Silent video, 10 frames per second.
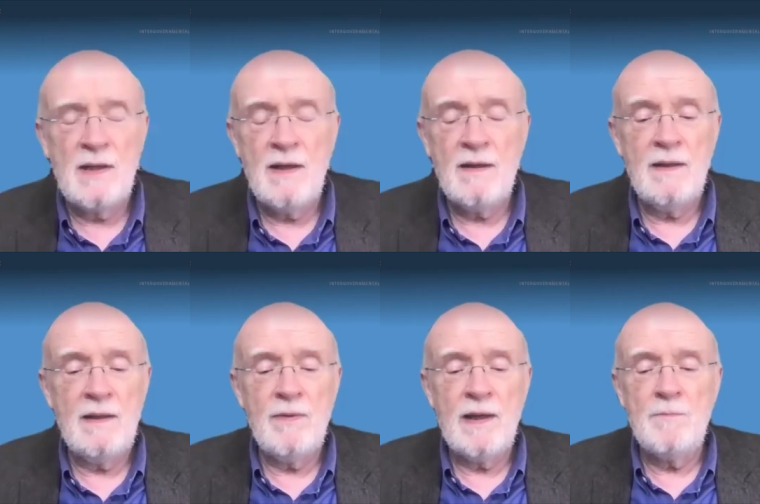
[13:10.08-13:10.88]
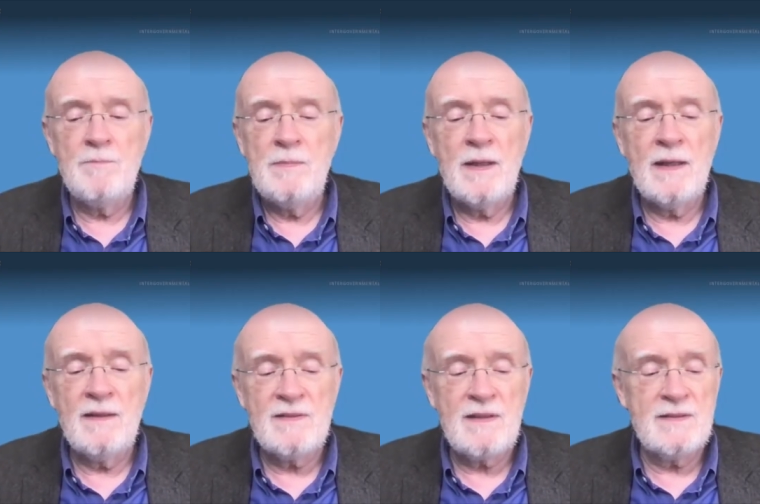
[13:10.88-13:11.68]
currently where people are
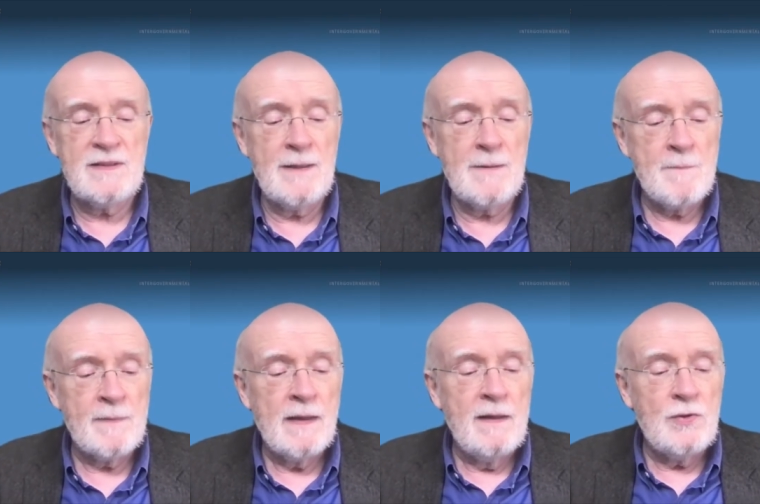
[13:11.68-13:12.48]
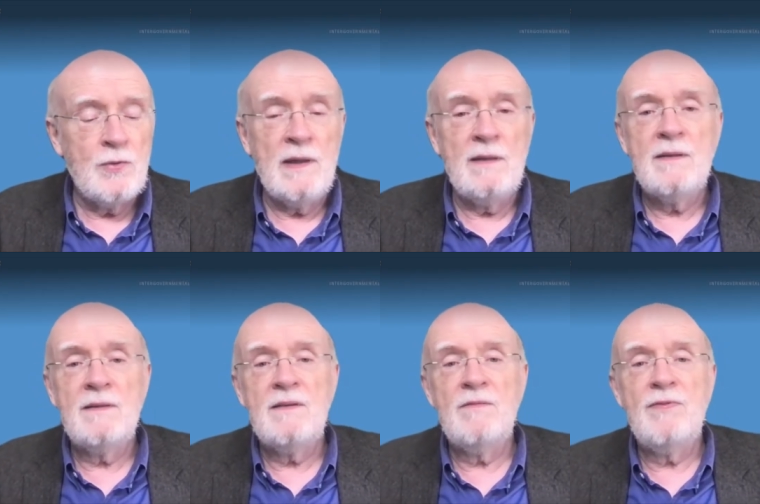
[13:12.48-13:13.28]
discussing to
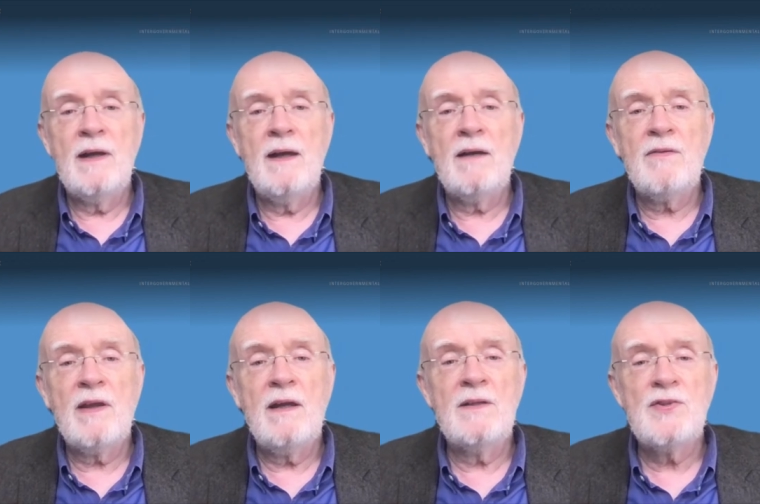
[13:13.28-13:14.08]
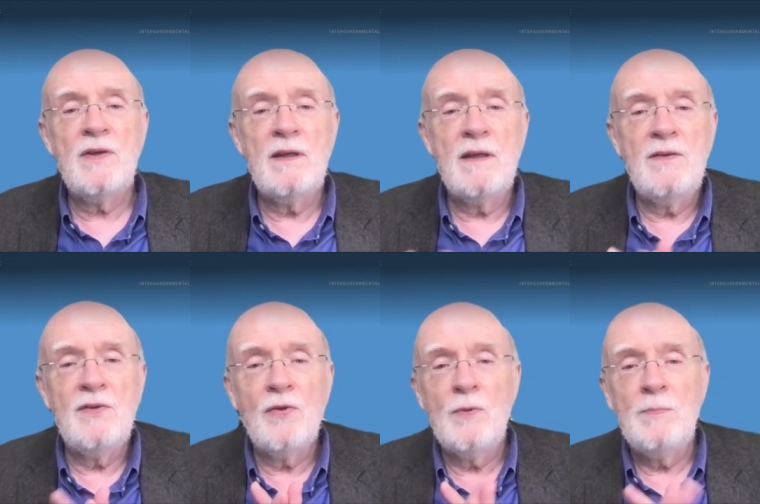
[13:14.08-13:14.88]
intensify agriculture in
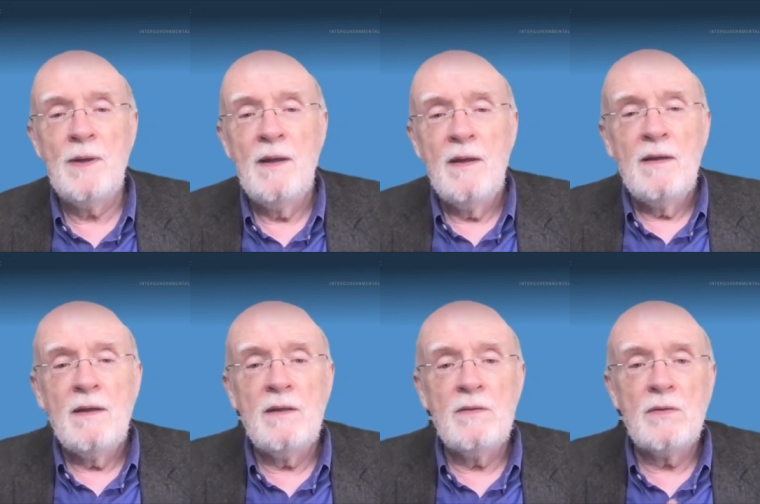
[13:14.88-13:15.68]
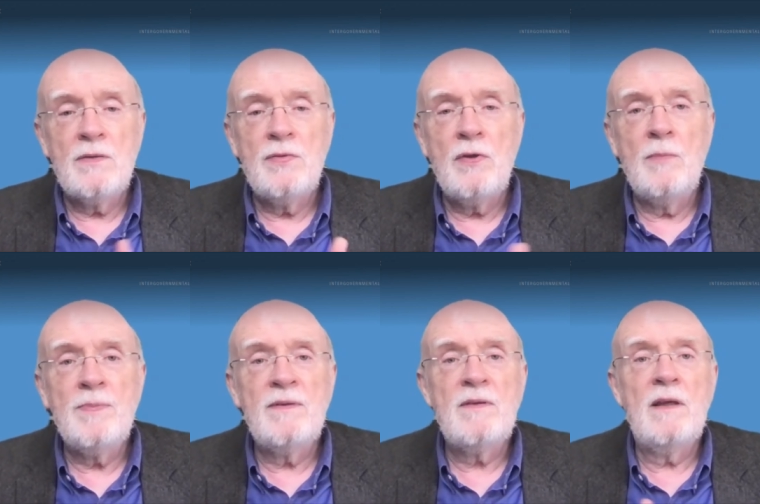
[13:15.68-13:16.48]
Europe in order to
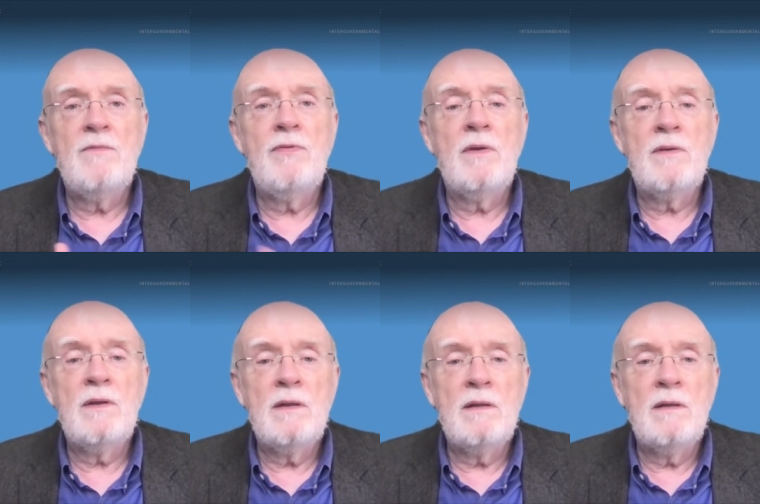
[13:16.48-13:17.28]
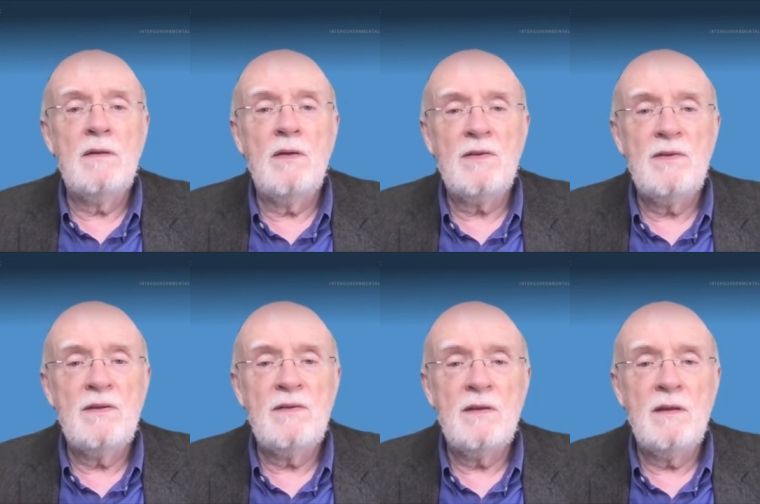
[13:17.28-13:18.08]
compensate for the uh,
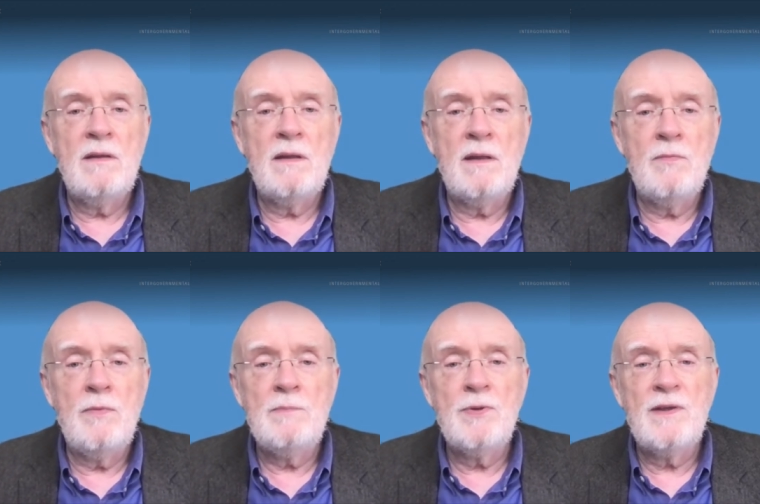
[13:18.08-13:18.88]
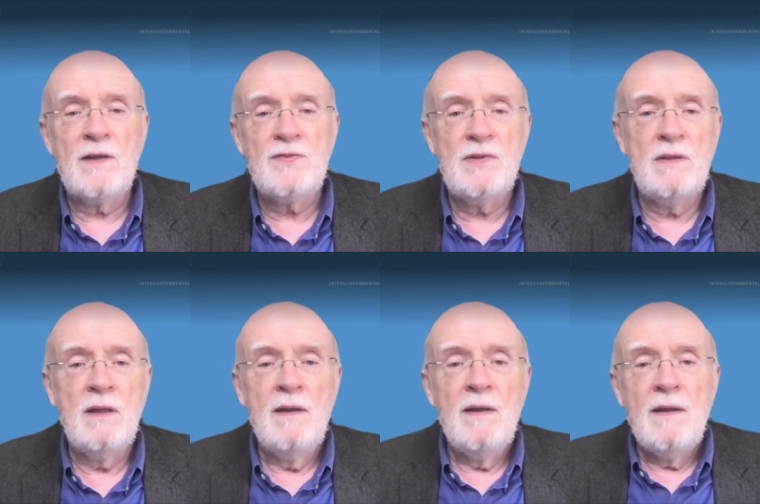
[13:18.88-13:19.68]
losses in, in wheat production
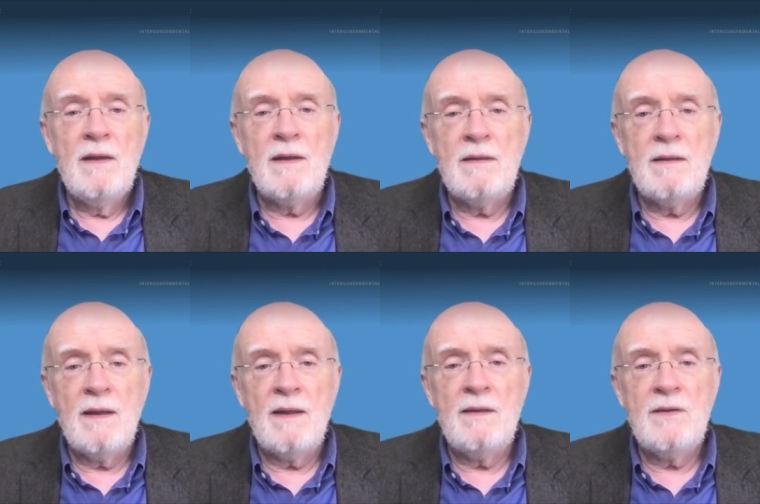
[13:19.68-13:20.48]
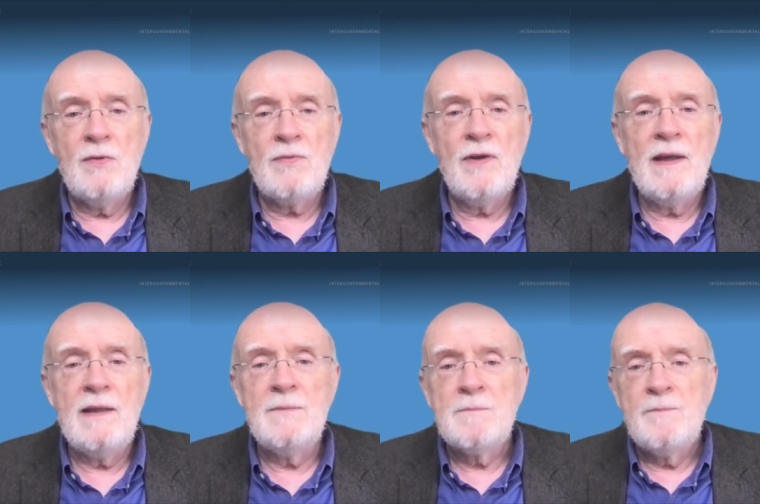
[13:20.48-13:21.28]
in, in
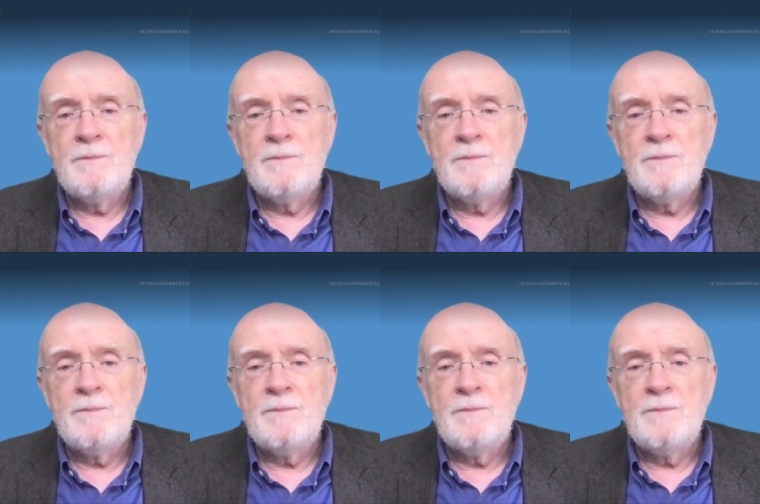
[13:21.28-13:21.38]
Ukraine.